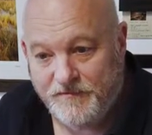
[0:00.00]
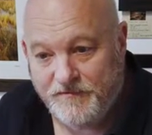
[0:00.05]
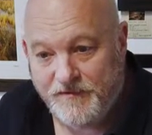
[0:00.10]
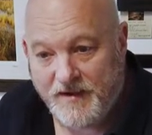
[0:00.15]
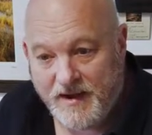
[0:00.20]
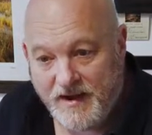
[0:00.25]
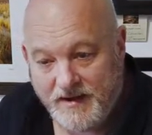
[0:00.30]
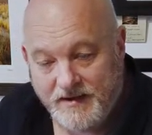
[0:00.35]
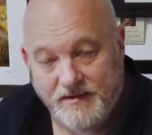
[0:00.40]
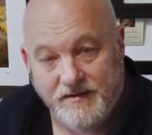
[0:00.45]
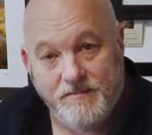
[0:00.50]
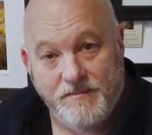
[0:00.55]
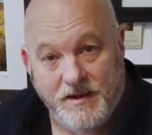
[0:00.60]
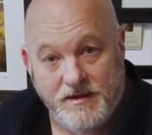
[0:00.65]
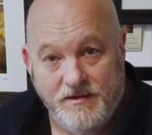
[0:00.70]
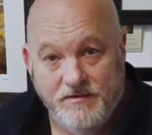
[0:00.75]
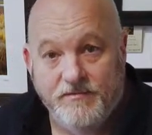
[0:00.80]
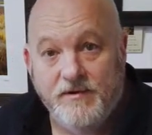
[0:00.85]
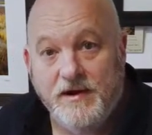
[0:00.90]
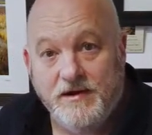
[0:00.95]
find a
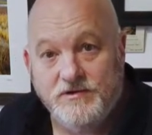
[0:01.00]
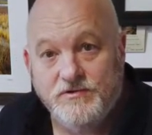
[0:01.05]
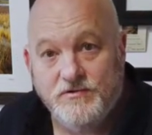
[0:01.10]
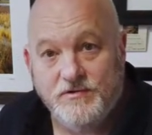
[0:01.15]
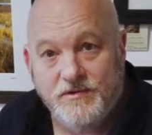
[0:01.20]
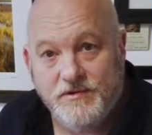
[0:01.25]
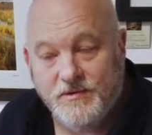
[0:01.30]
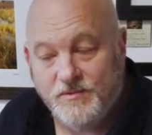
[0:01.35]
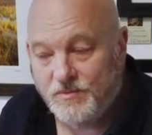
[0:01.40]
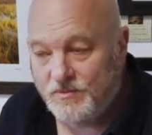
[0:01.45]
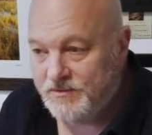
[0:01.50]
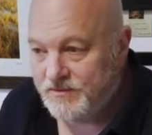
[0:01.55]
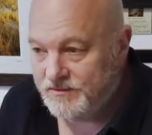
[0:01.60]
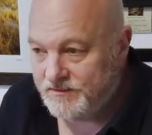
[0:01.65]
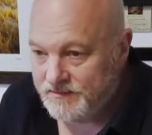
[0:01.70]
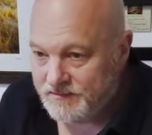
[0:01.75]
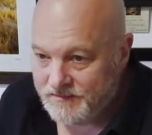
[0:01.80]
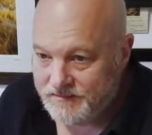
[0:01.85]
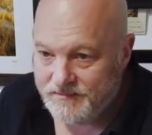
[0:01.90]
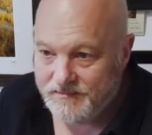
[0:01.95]
manufacturer that would
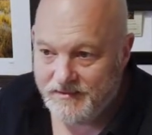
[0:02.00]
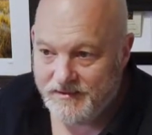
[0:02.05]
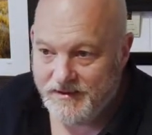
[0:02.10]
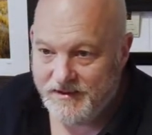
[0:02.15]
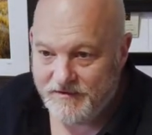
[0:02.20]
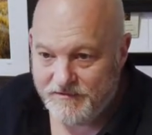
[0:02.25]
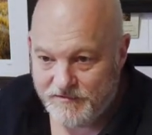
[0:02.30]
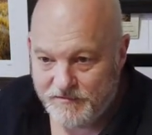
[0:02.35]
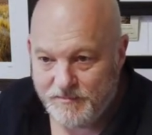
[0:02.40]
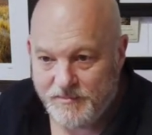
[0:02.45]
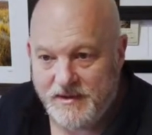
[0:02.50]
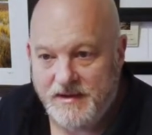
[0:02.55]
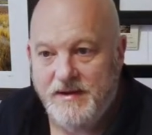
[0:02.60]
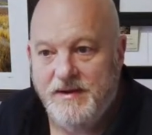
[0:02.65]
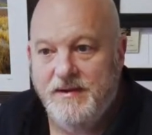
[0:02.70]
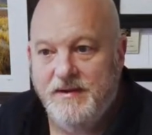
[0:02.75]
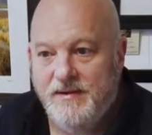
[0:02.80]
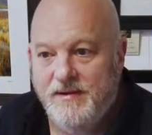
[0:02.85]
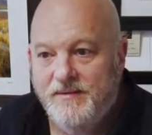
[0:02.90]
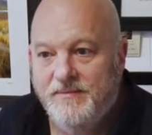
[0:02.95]
give
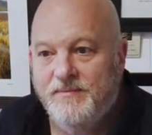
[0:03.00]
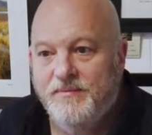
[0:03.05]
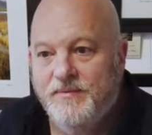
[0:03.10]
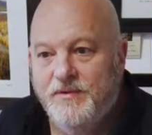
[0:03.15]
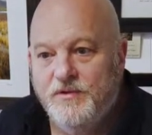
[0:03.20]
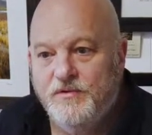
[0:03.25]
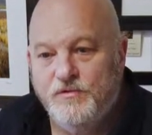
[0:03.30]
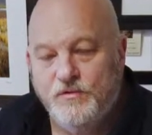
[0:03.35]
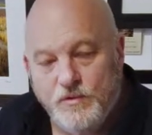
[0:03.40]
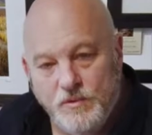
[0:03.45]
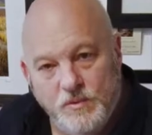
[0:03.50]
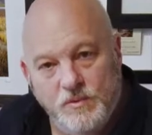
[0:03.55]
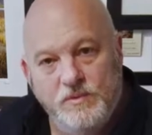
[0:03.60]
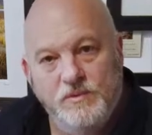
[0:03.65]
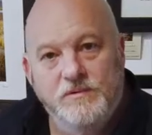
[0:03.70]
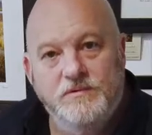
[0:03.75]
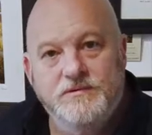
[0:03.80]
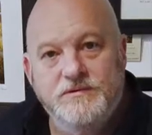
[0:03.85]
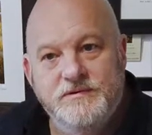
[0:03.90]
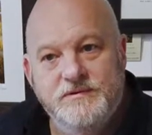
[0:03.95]
me the
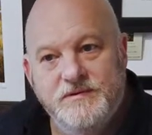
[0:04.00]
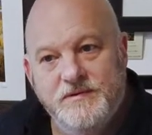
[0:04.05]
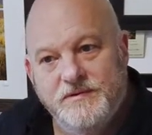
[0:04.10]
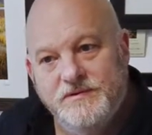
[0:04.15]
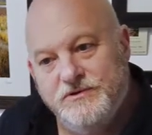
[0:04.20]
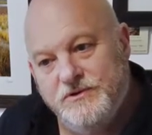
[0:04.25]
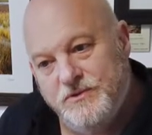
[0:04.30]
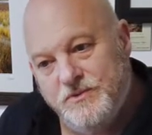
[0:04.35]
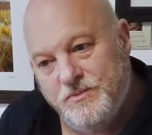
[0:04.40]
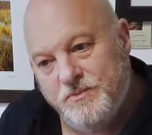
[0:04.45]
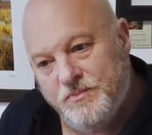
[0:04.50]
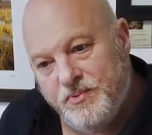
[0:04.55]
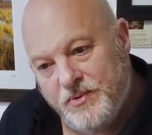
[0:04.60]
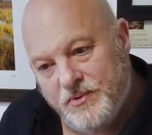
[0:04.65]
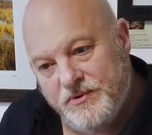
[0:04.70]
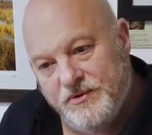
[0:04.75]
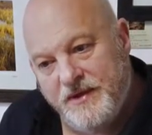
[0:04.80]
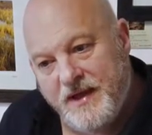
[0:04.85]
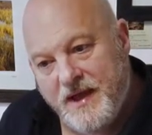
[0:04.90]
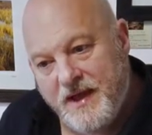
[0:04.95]
tools to
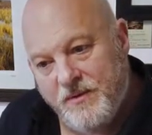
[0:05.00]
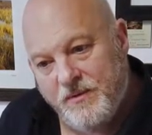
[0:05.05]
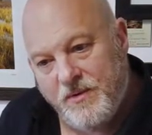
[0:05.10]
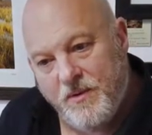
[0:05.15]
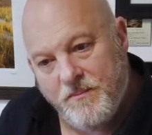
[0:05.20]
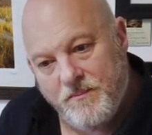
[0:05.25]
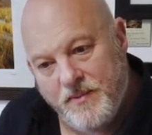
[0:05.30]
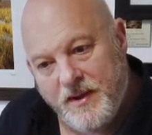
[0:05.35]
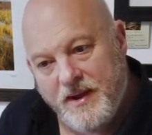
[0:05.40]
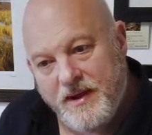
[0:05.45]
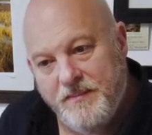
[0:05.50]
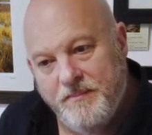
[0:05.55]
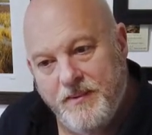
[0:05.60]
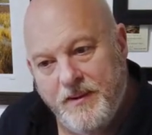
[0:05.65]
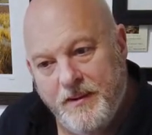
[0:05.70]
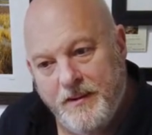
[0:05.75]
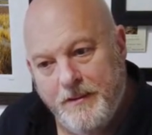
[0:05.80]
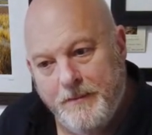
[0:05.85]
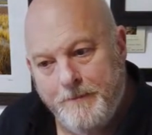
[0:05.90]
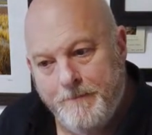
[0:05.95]
put down on
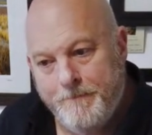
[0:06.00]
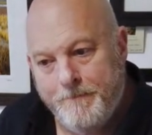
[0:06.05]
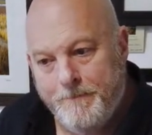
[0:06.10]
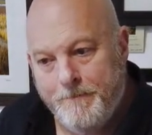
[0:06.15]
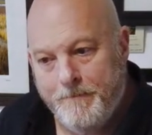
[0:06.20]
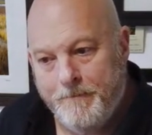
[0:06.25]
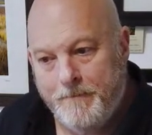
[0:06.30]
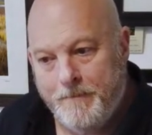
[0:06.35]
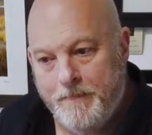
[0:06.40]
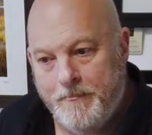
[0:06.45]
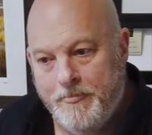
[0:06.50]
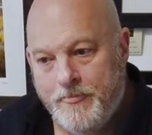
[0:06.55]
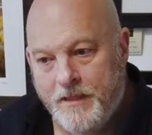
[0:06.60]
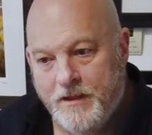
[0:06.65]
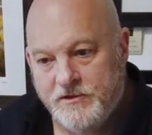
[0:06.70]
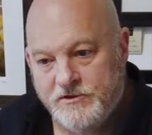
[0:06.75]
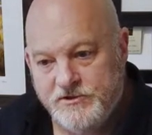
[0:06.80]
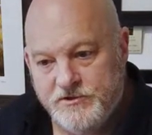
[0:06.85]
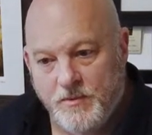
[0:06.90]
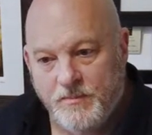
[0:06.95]
paper
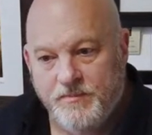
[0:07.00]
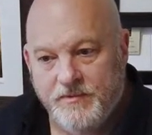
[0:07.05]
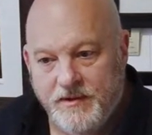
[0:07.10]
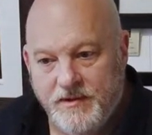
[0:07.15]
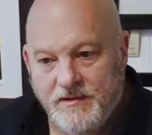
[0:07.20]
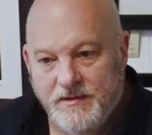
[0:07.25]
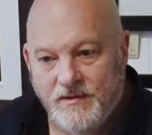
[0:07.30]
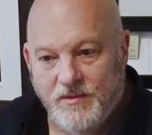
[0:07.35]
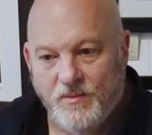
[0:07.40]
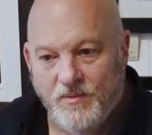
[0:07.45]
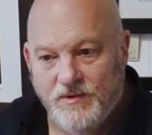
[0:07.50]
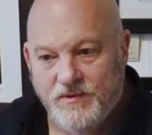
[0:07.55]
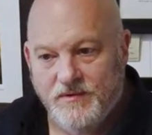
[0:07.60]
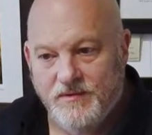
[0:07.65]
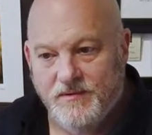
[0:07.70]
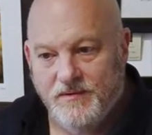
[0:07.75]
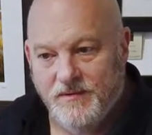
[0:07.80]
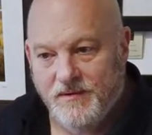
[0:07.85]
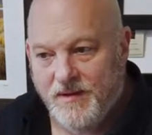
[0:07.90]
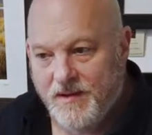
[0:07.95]
something that would
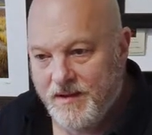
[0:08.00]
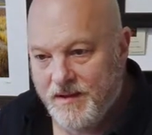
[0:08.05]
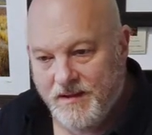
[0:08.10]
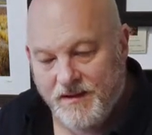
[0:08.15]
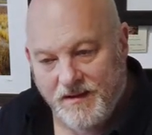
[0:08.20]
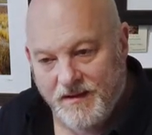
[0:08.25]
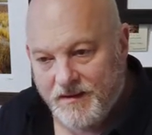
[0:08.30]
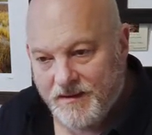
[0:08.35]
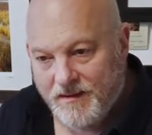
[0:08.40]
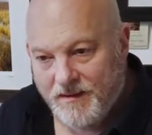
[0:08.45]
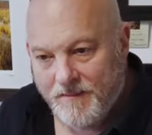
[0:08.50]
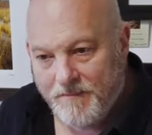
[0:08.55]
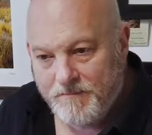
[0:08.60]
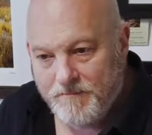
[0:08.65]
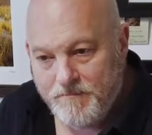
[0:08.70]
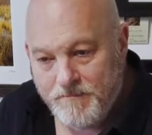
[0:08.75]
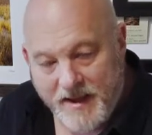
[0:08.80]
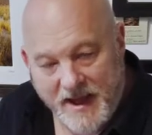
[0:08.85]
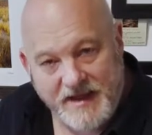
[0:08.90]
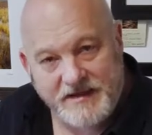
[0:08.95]

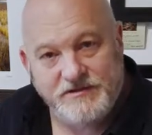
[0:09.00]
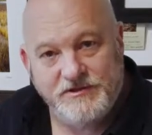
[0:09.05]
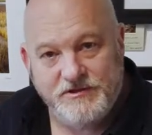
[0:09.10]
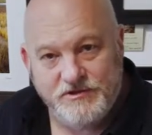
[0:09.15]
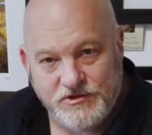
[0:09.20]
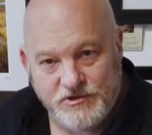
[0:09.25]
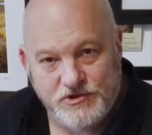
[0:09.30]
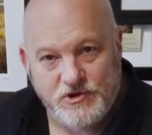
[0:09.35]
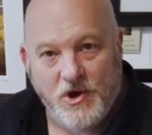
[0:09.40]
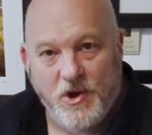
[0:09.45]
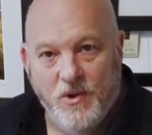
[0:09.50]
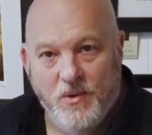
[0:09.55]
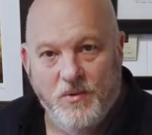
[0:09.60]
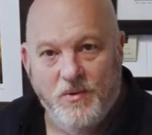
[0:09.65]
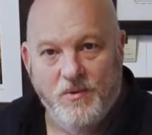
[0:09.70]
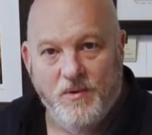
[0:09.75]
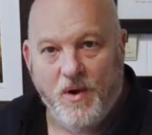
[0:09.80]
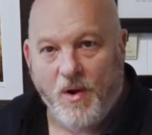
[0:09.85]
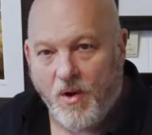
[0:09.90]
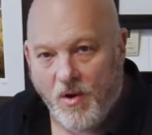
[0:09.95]
best
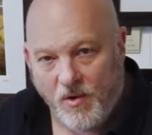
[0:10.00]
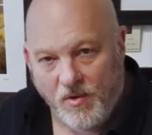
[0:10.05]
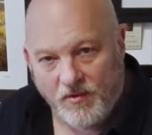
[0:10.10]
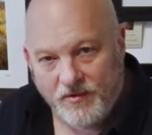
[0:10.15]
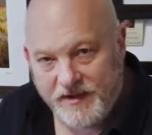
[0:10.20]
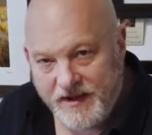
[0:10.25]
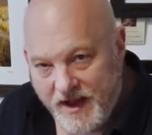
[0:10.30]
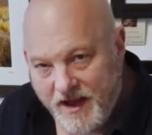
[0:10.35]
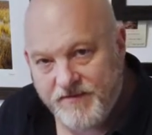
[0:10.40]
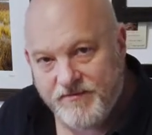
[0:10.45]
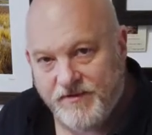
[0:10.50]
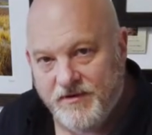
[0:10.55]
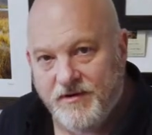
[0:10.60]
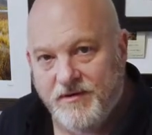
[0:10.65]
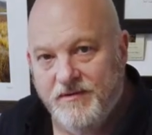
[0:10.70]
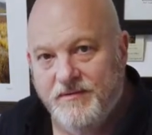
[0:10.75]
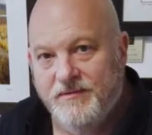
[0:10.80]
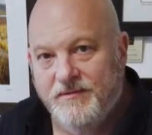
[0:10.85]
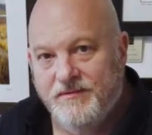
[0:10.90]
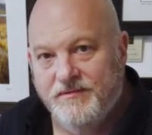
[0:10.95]
show all the
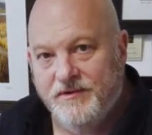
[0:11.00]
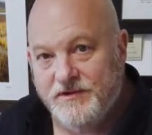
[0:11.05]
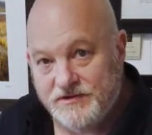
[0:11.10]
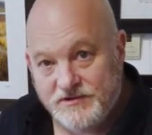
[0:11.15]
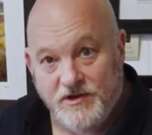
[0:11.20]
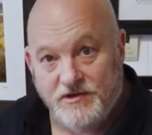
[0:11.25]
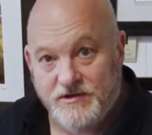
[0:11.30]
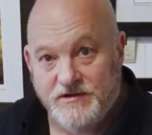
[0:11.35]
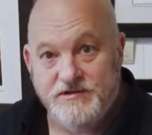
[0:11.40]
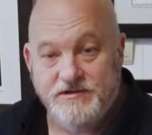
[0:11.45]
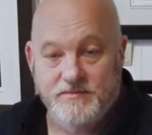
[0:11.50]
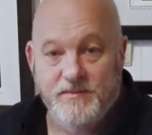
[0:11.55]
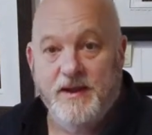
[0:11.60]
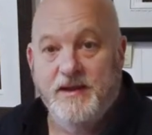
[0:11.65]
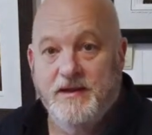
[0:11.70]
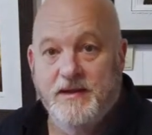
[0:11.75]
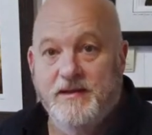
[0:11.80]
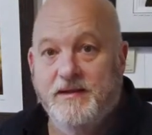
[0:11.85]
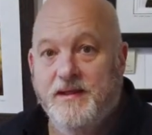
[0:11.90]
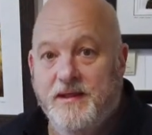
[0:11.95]
effort that's gone into
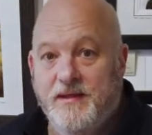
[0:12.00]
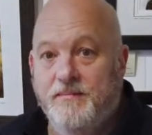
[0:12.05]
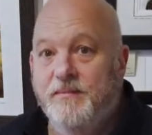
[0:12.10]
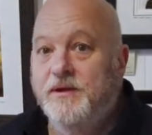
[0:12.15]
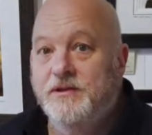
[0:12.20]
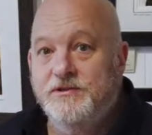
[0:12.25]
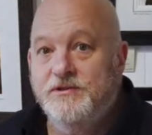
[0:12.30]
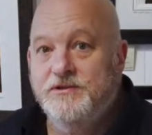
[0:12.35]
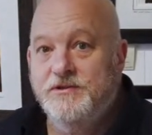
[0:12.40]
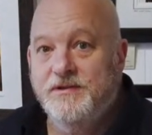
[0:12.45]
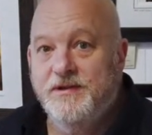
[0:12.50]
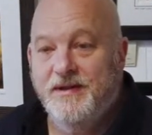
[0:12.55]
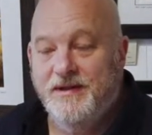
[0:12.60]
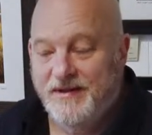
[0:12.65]
making that image.